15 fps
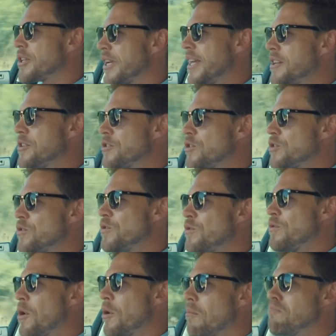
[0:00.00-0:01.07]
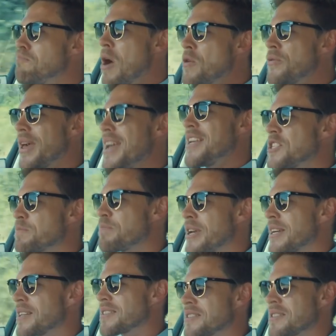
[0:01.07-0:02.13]
to get it to do both
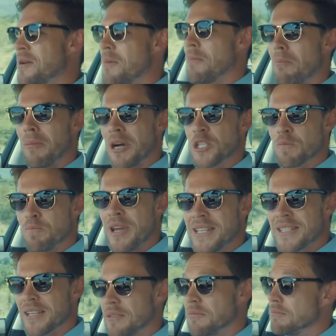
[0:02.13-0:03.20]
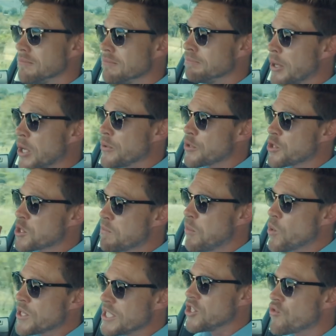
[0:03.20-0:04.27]
aspects much better, both
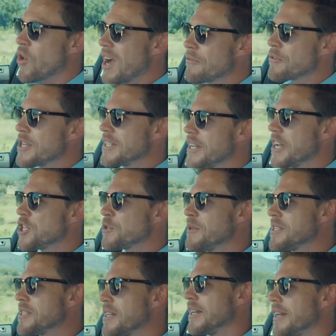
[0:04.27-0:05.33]
sporty driver engagement